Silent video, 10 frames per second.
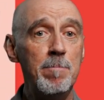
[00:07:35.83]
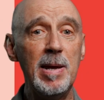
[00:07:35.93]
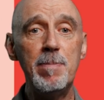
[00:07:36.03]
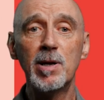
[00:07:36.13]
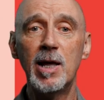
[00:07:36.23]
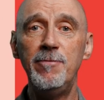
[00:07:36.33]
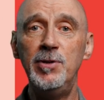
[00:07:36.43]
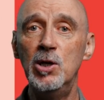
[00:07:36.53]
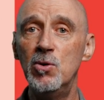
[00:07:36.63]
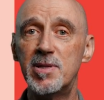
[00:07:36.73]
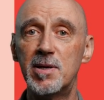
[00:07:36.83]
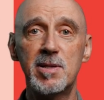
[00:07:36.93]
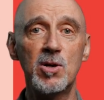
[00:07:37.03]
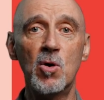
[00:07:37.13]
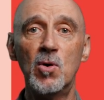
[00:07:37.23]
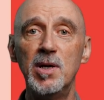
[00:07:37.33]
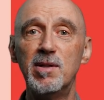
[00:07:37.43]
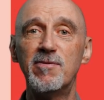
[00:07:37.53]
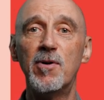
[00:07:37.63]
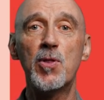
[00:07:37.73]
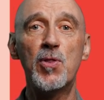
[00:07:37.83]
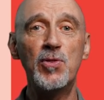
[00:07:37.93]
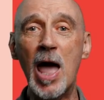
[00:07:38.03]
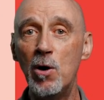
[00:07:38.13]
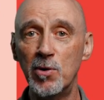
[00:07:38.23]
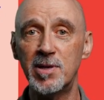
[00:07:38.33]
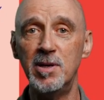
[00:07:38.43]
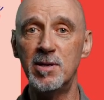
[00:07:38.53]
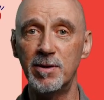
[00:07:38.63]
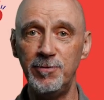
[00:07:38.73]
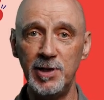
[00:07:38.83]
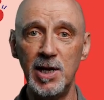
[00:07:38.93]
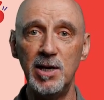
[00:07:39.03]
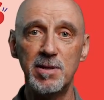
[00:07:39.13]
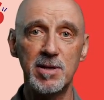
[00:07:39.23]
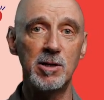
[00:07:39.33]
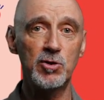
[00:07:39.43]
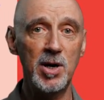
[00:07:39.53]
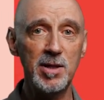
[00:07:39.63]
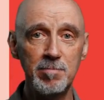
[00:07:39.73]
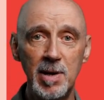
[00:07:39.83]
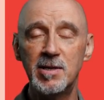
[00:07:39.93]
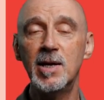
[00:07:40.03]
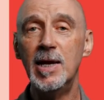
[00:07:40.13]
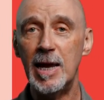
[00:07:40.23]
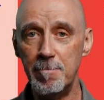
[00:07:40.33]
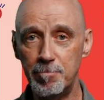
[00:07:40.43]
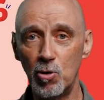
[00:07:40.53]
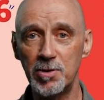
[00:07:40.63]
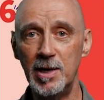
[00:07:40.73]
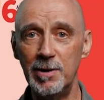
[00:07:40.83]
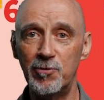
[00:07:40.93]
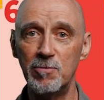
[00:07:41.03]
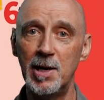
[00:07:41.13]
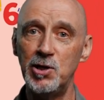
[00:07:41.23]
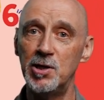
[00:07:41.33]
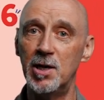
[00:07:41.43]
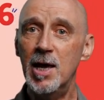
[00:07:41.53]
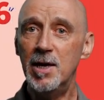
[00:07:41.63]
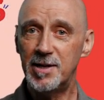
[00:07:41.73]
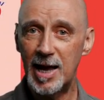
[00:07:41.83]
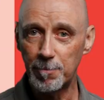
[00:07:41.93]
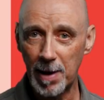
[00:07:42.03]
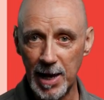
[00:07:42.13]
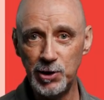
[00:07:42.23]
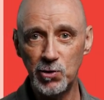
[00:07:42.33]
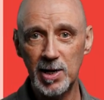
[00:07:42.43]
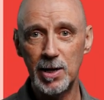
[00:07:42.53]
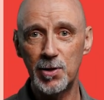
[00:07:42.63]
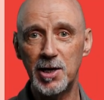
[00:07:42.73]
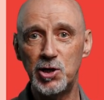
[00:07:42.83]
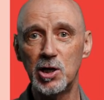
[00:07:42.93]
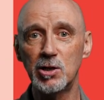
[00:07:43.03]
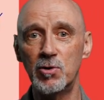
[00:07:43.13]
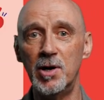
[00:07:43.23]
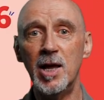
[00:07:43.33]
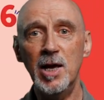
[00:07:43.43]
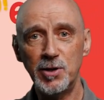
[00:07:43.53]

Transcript: People have used stories for thousands of years to transmit important information, to help educate their children,